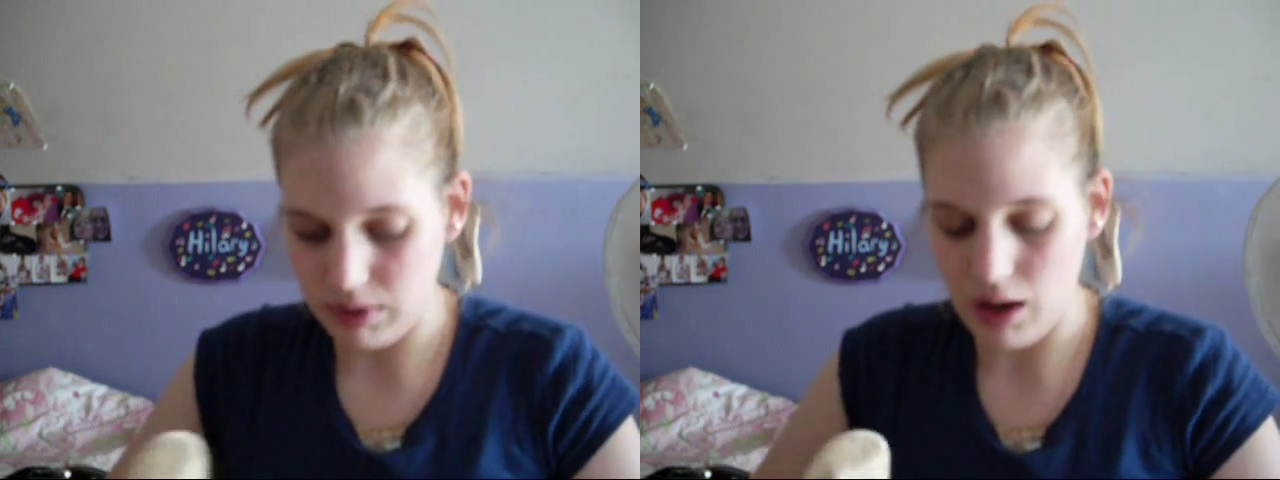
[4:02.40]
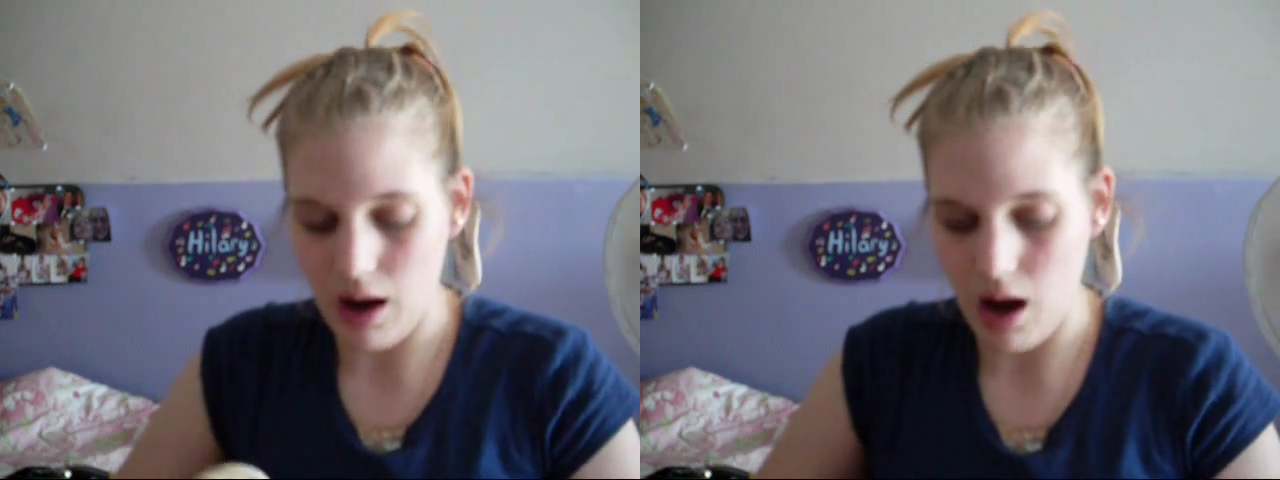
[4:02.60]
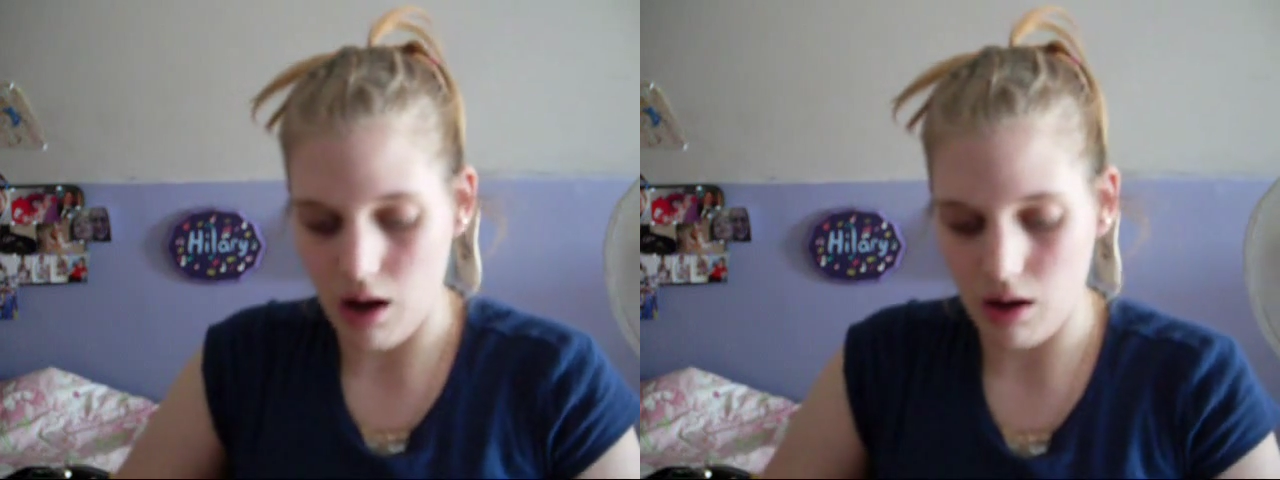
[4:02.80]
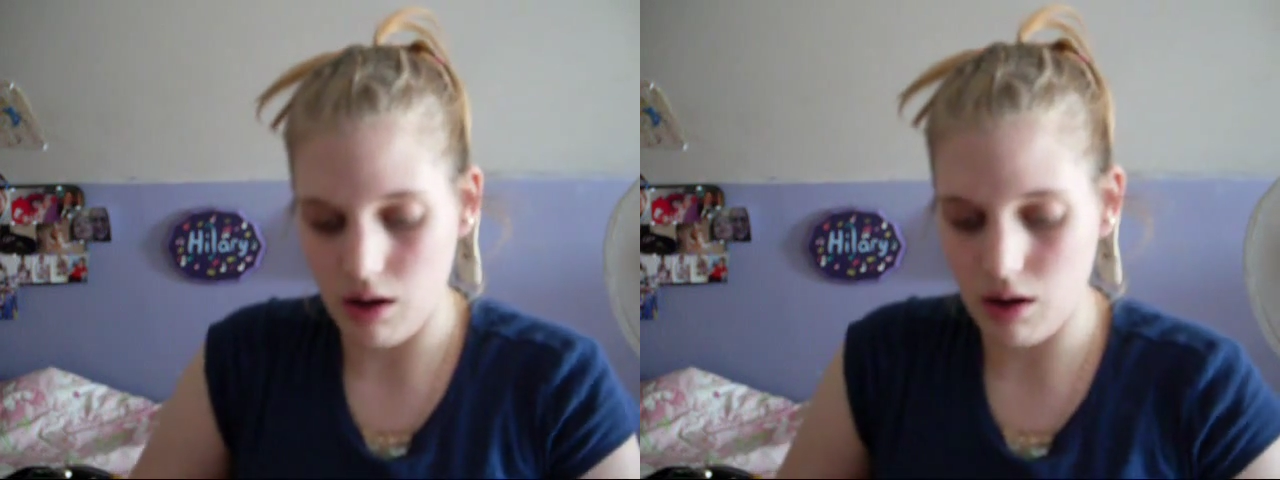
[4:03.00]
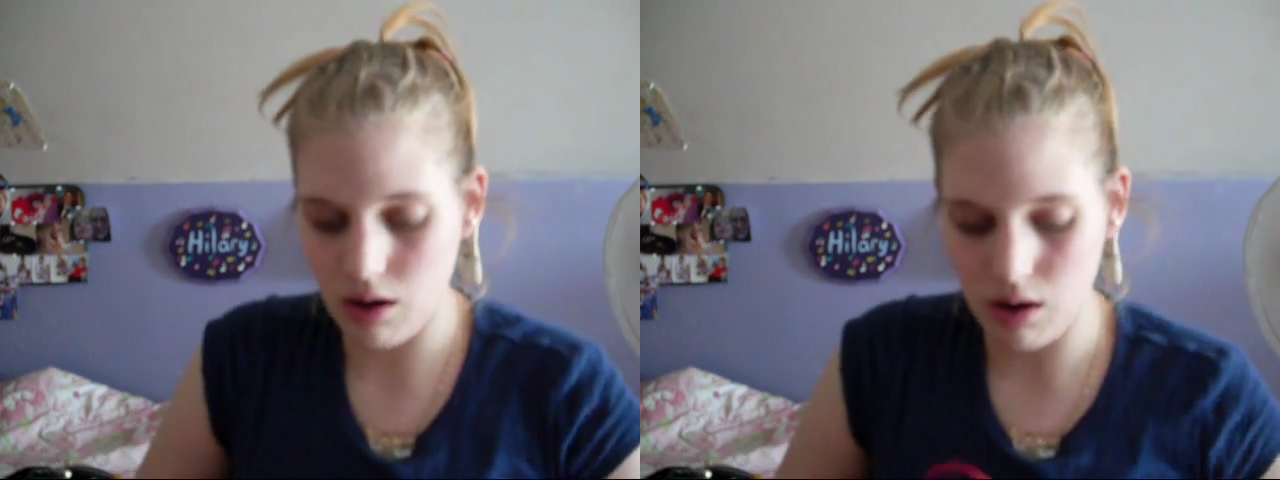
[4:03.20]
Bloch
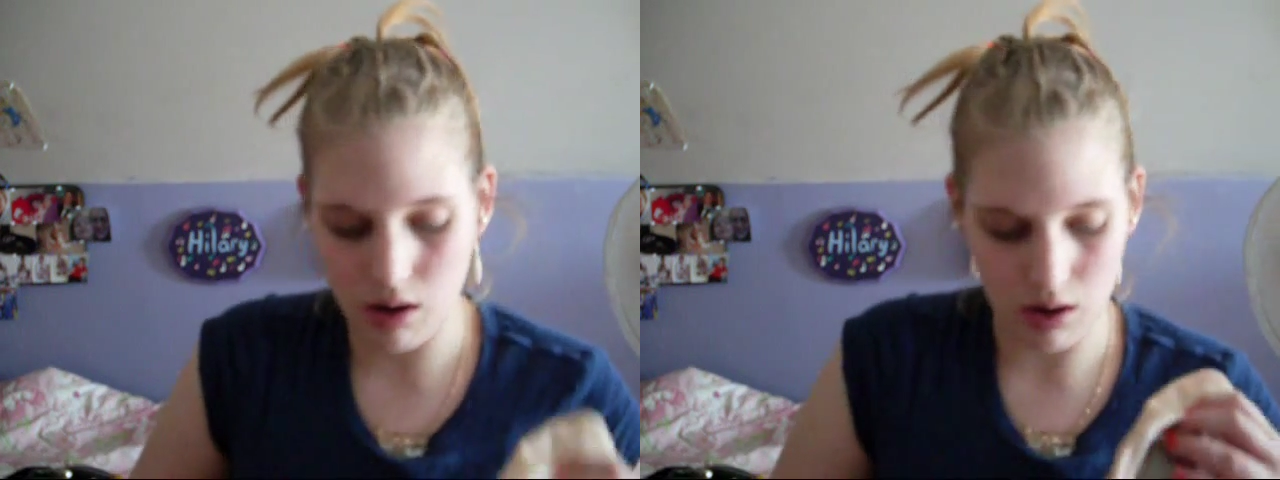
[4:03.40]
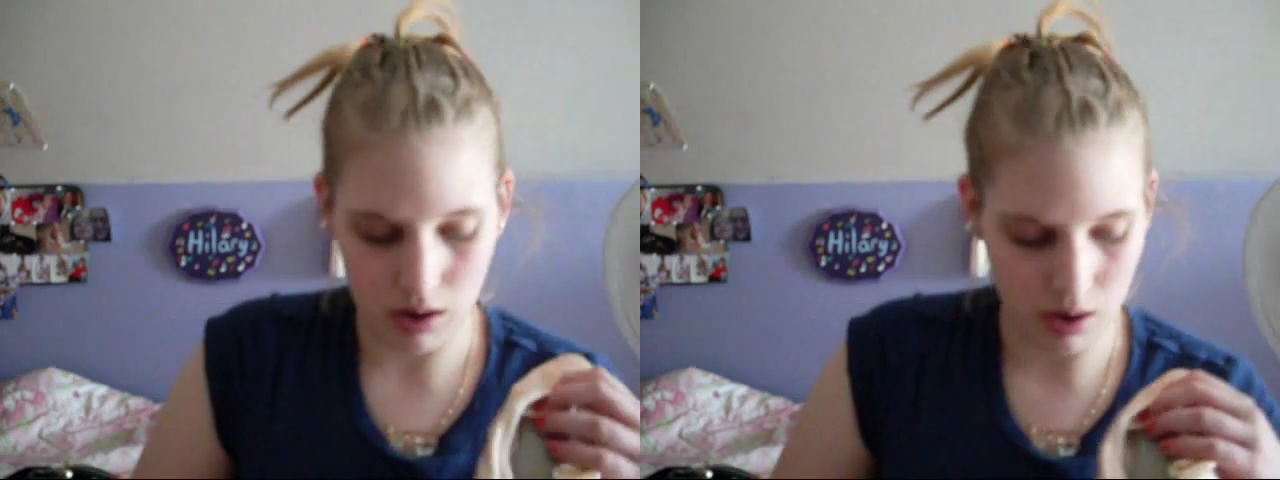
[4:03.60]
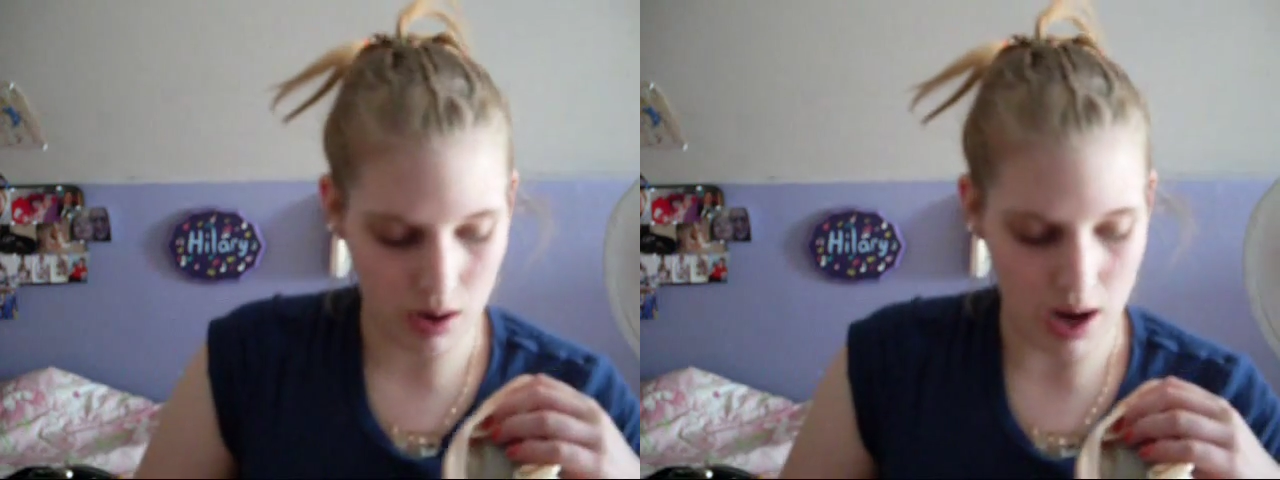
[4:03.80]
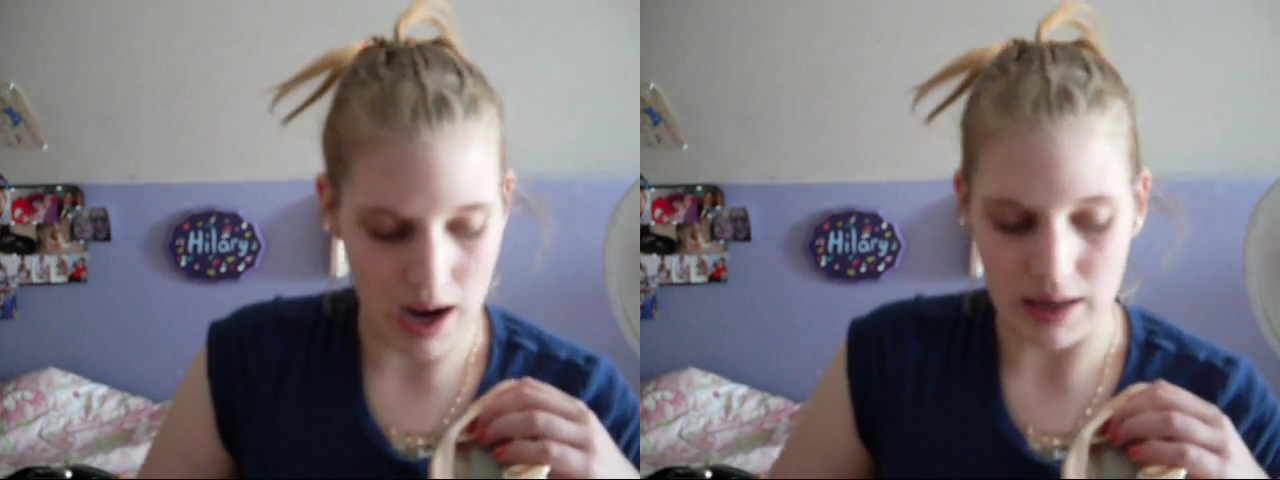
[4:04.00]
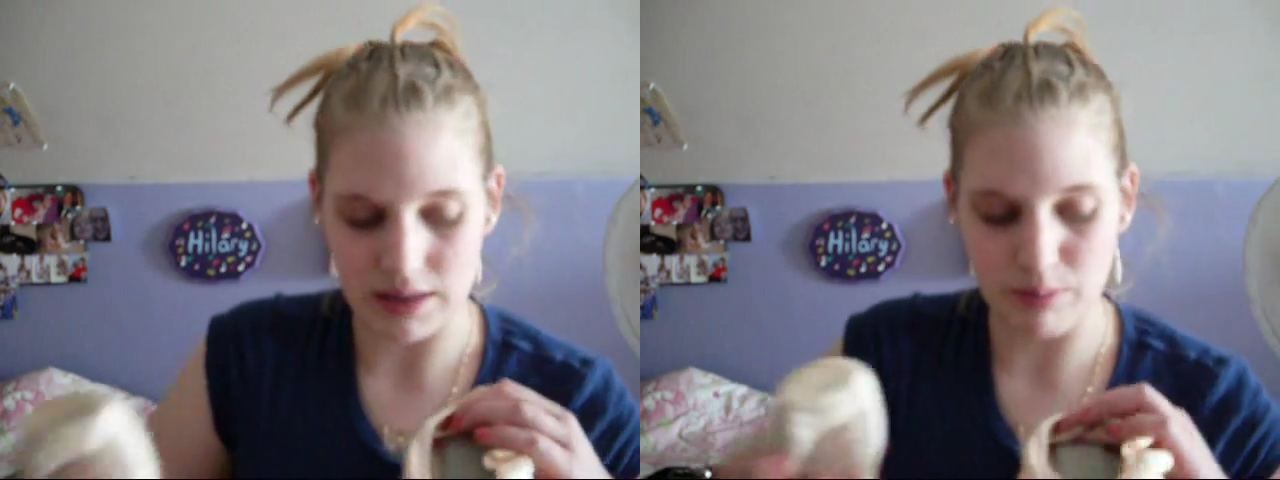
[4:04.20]

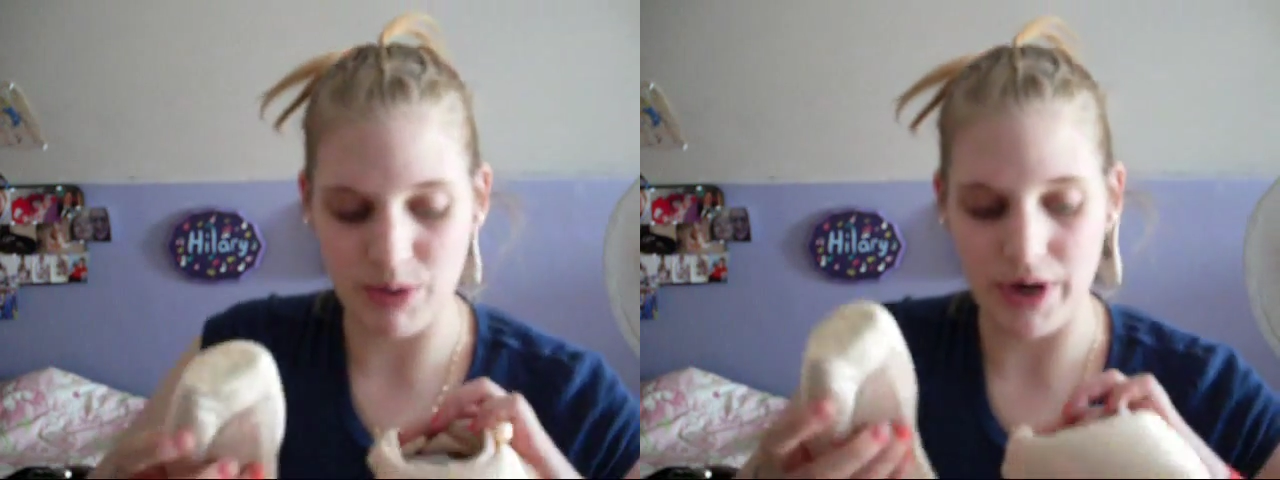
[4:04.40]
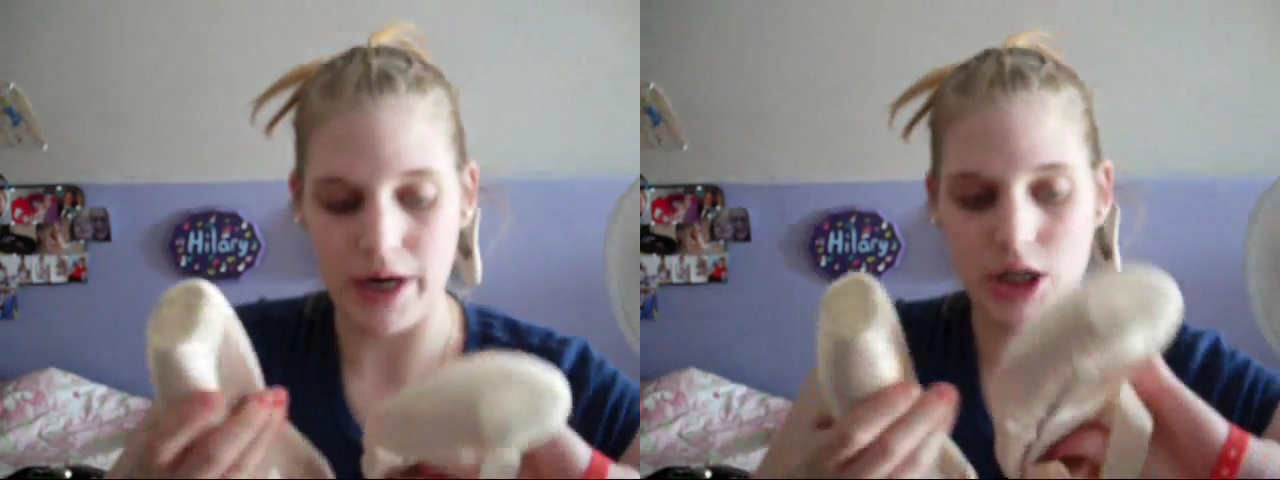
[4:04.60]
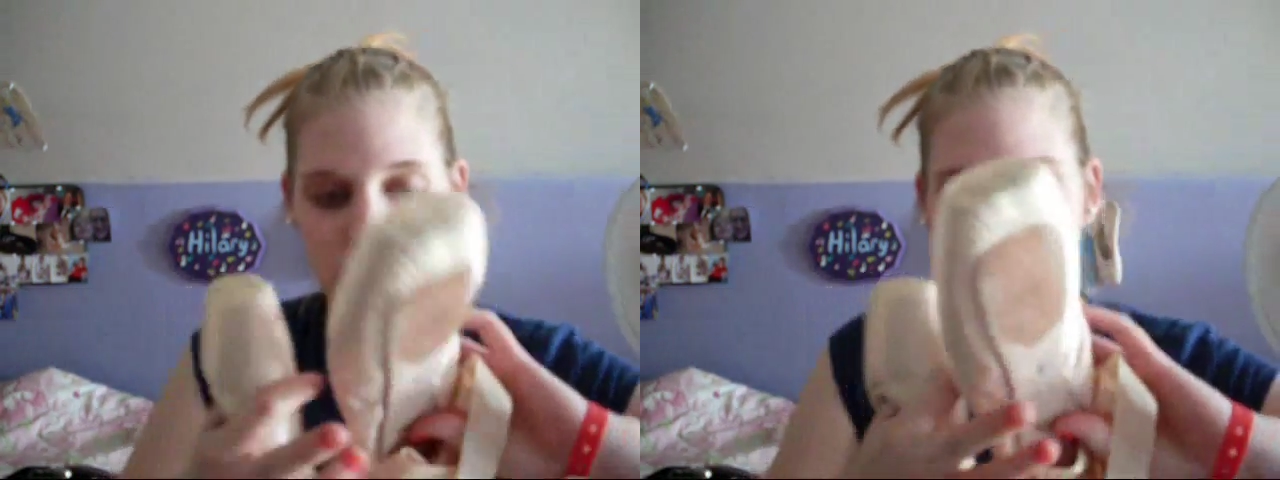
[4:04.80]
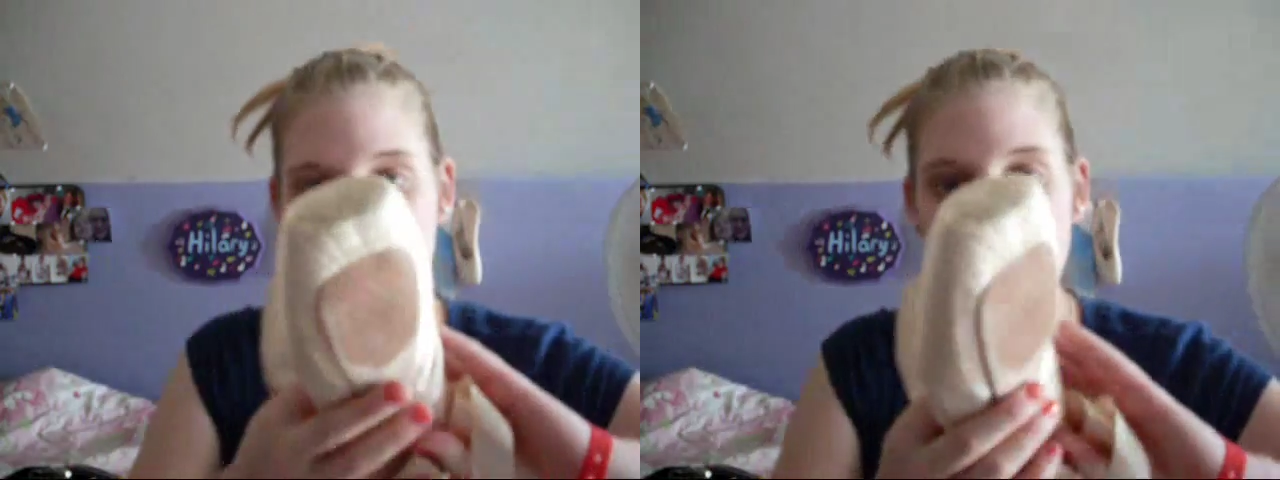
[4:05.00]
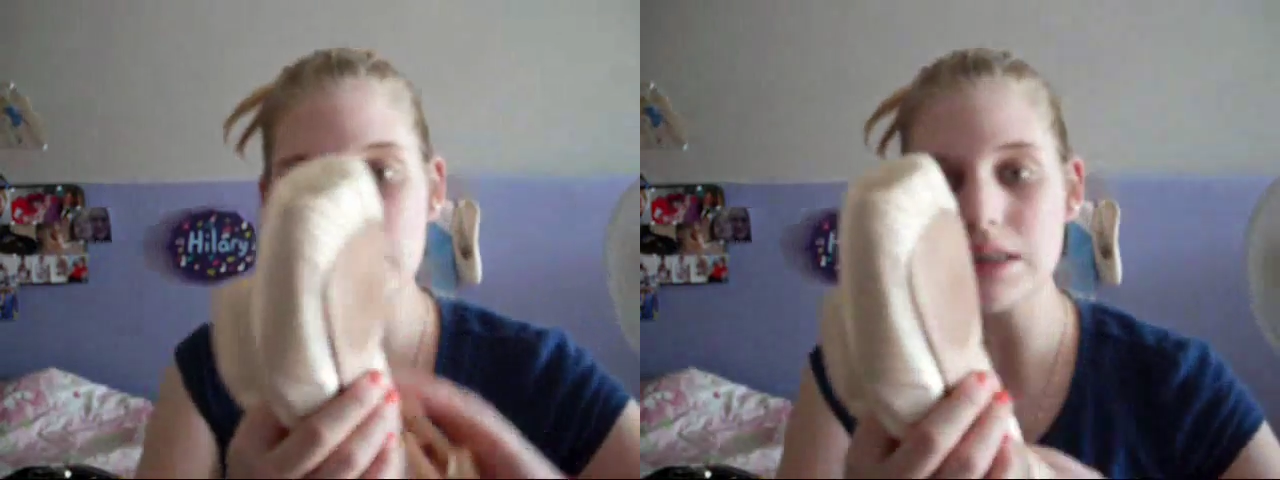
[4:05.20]

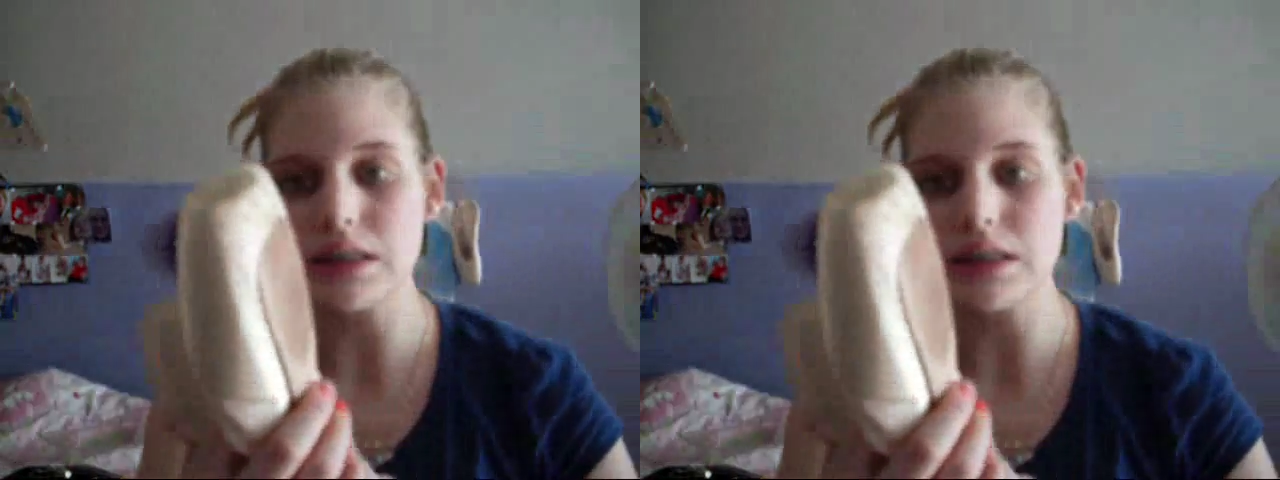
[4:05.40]
aspirations.